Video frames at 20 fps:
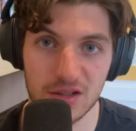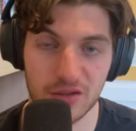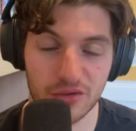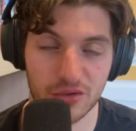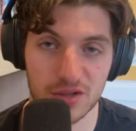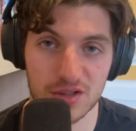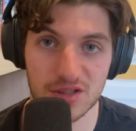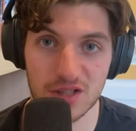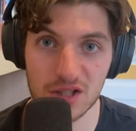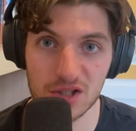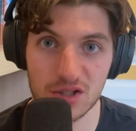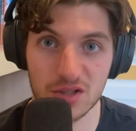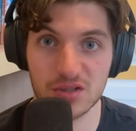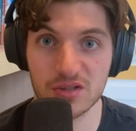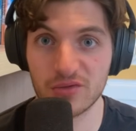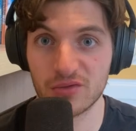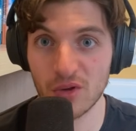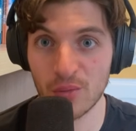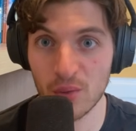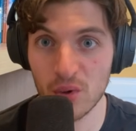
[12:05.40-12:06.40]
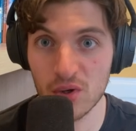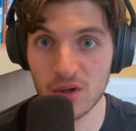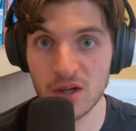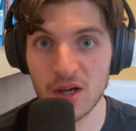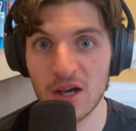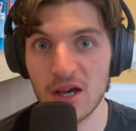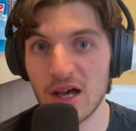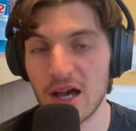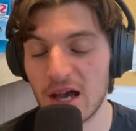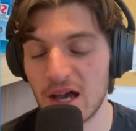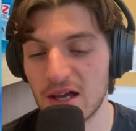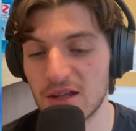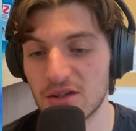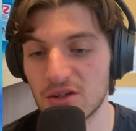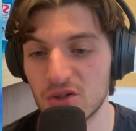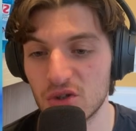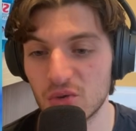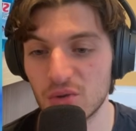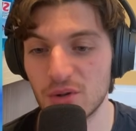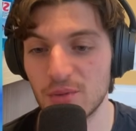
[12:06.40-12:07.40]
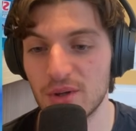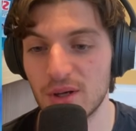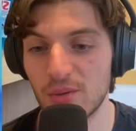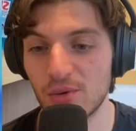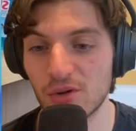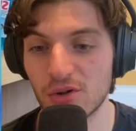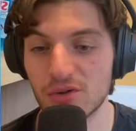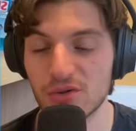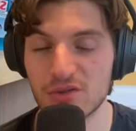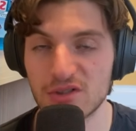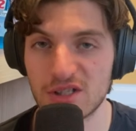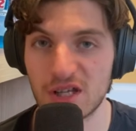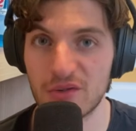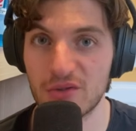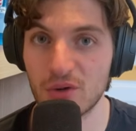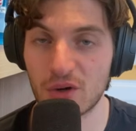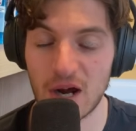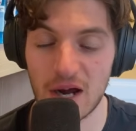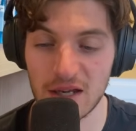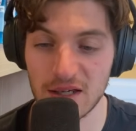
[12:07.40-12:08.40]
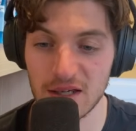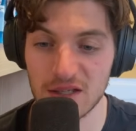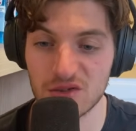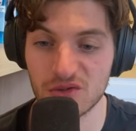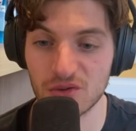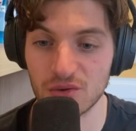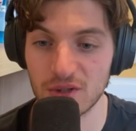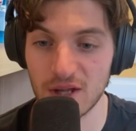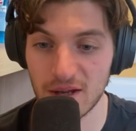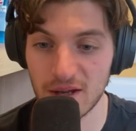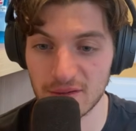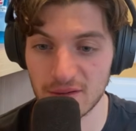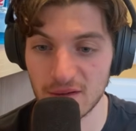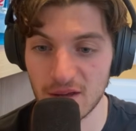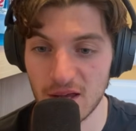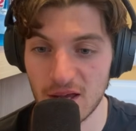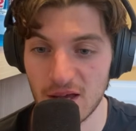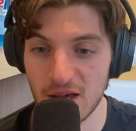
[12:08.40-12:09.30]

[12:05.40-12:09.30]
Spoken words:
different sections of the book, and you will be able to save your highlights through that.